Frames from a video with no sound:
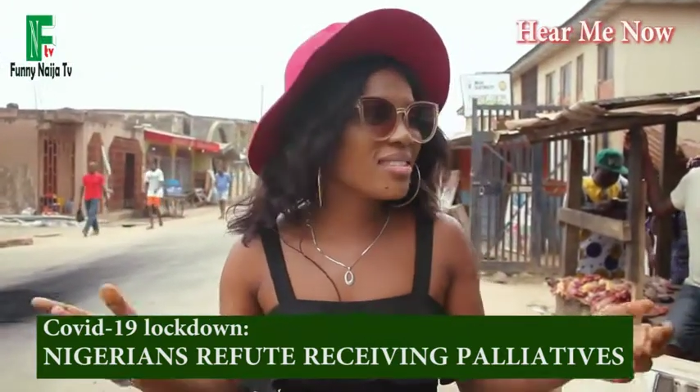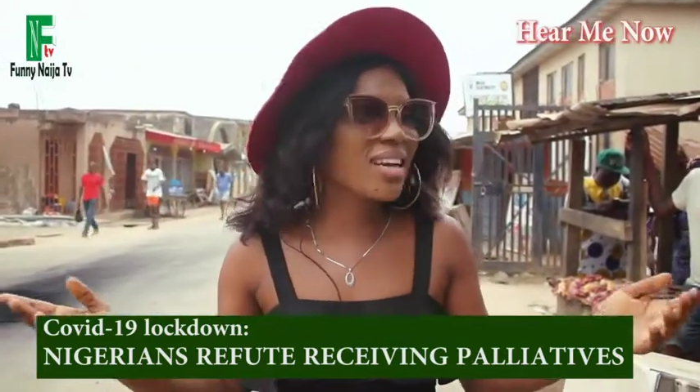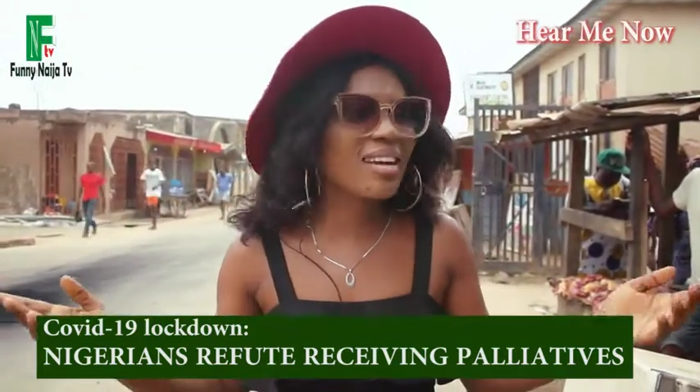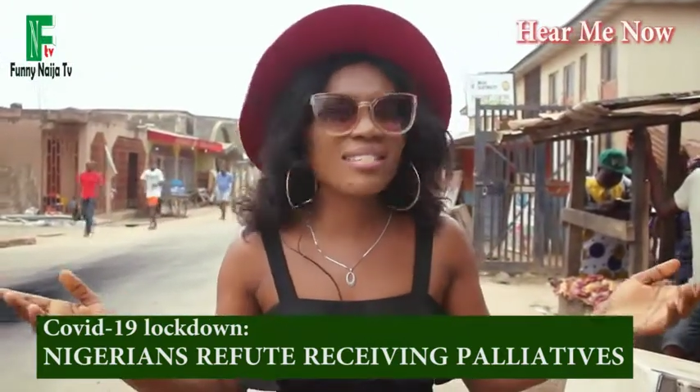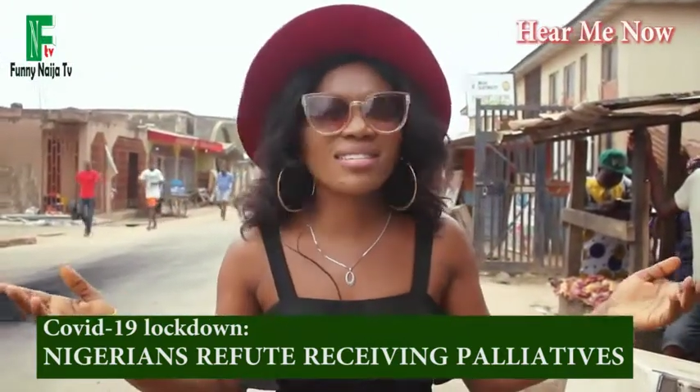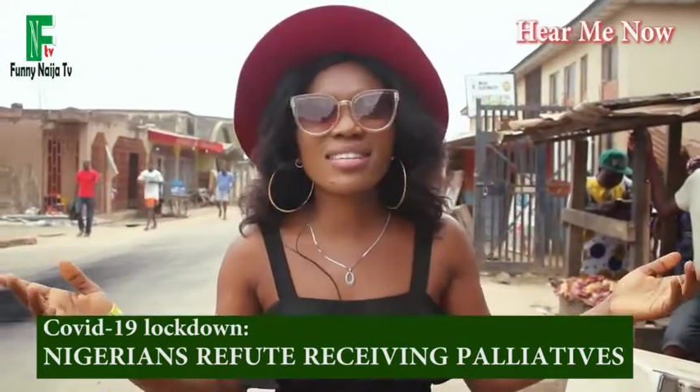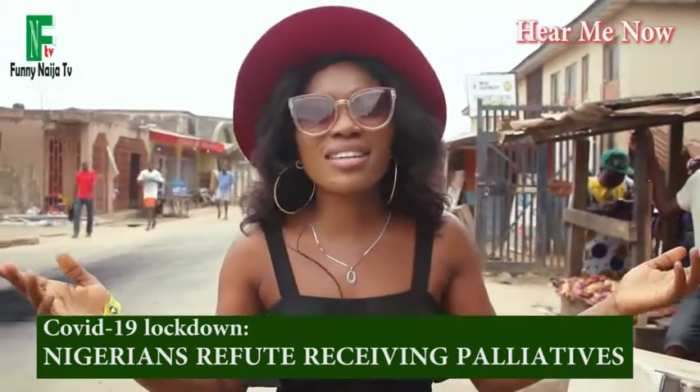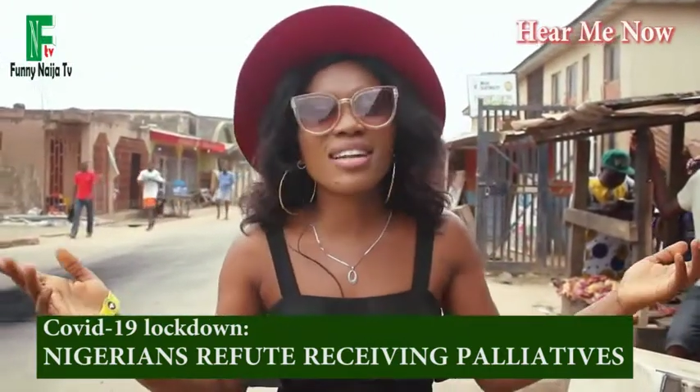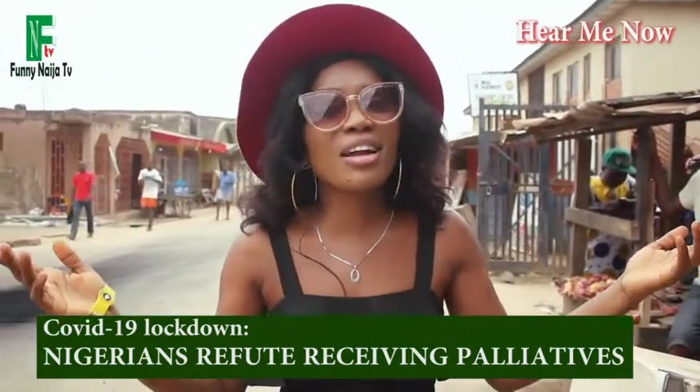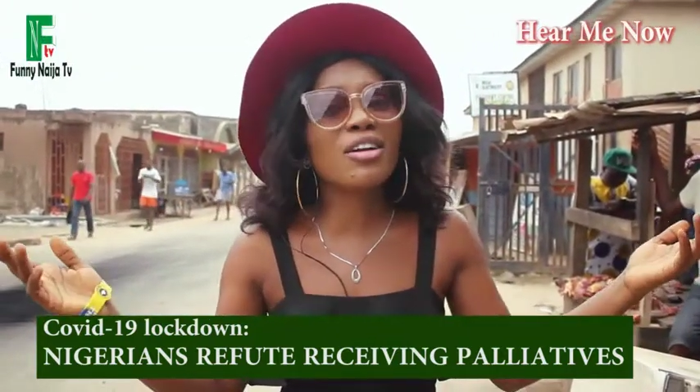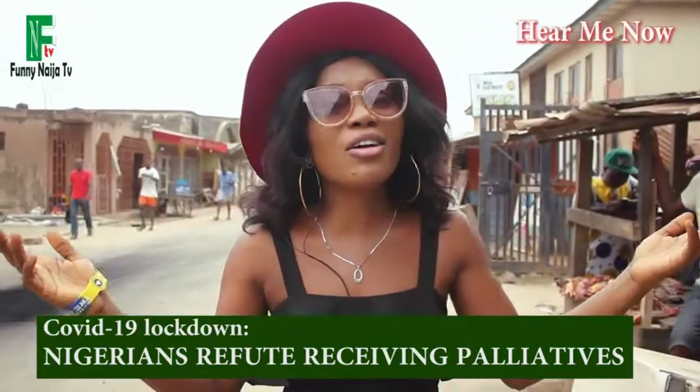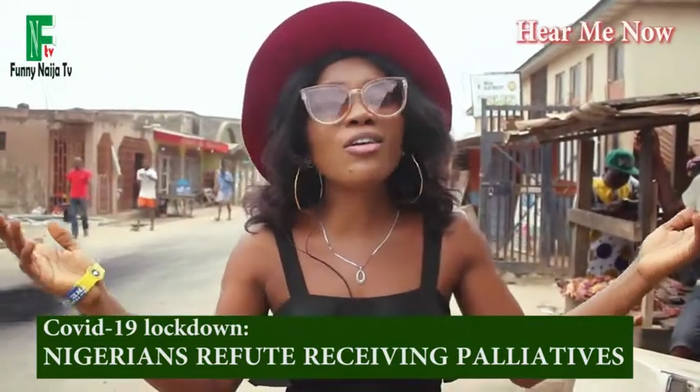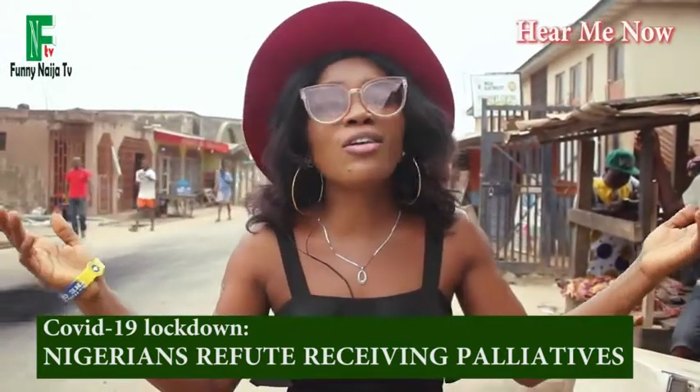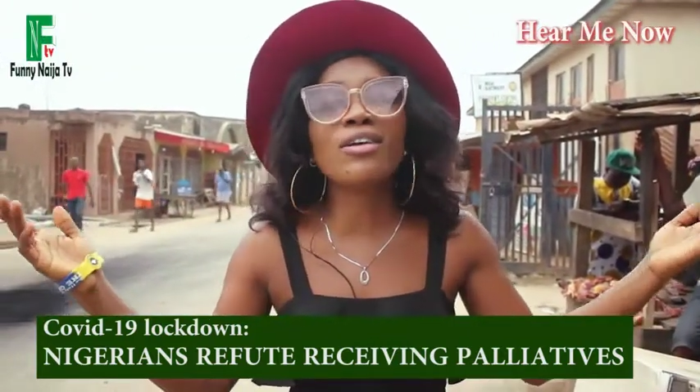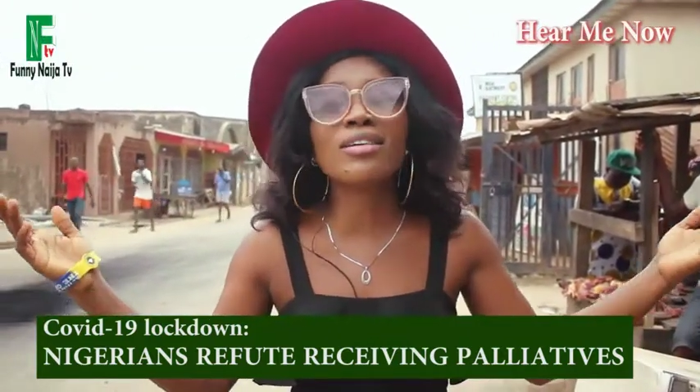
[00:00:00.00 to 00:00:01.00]
They are
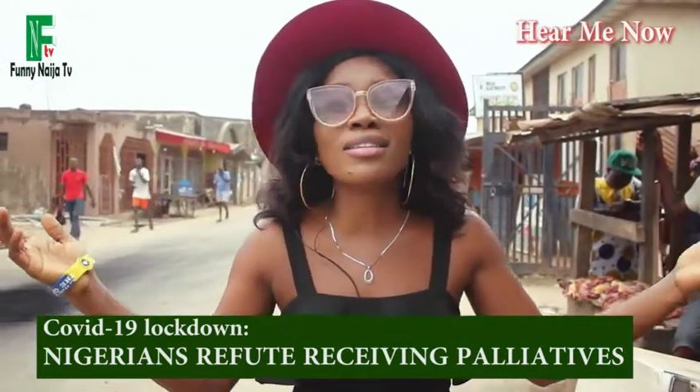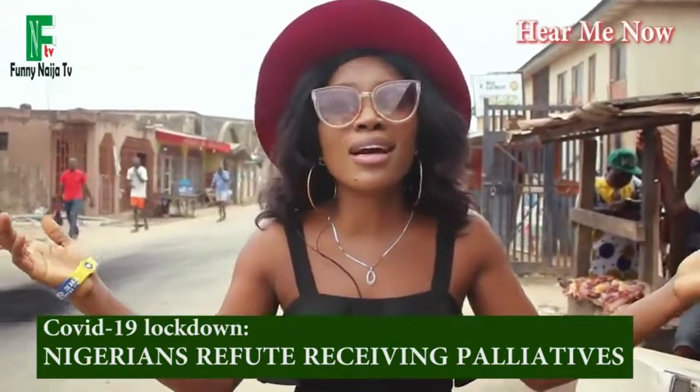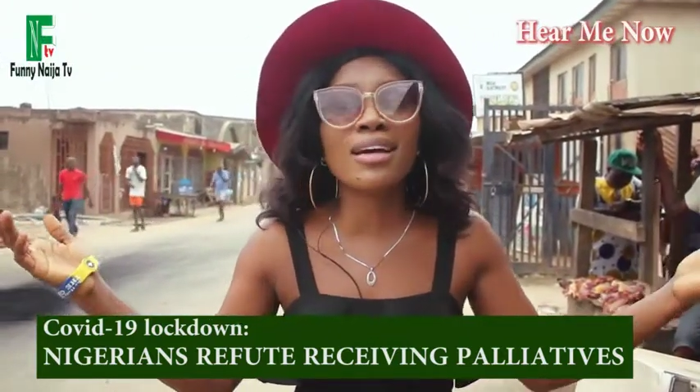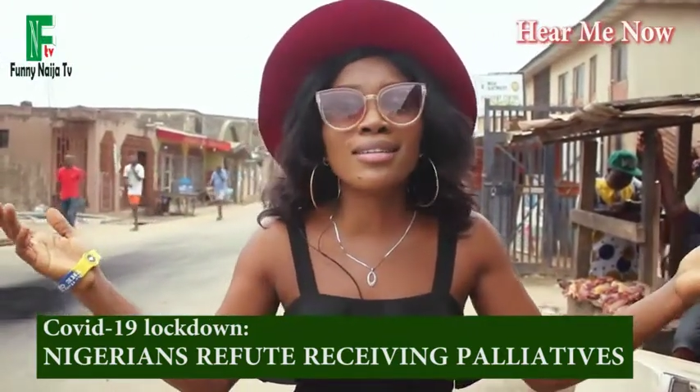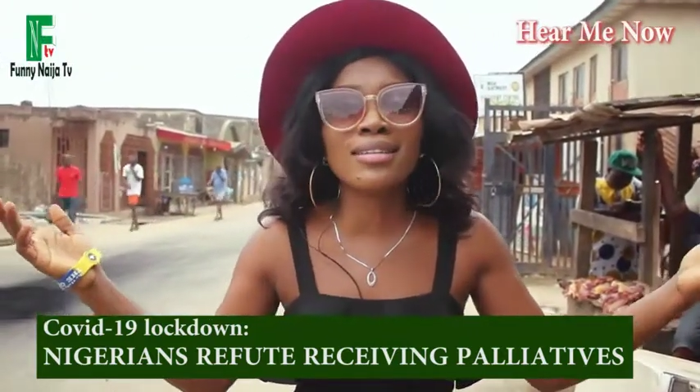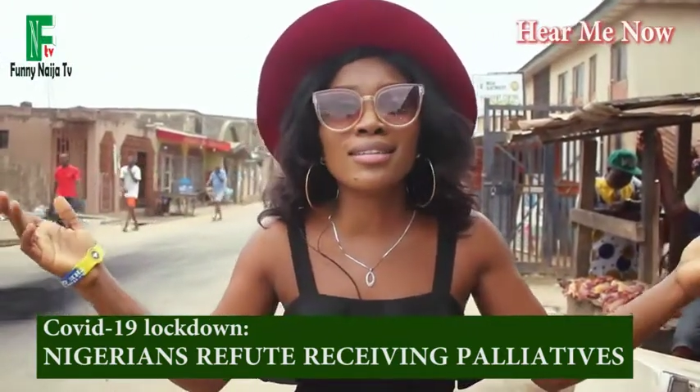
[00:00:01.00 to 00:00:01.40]
not locked down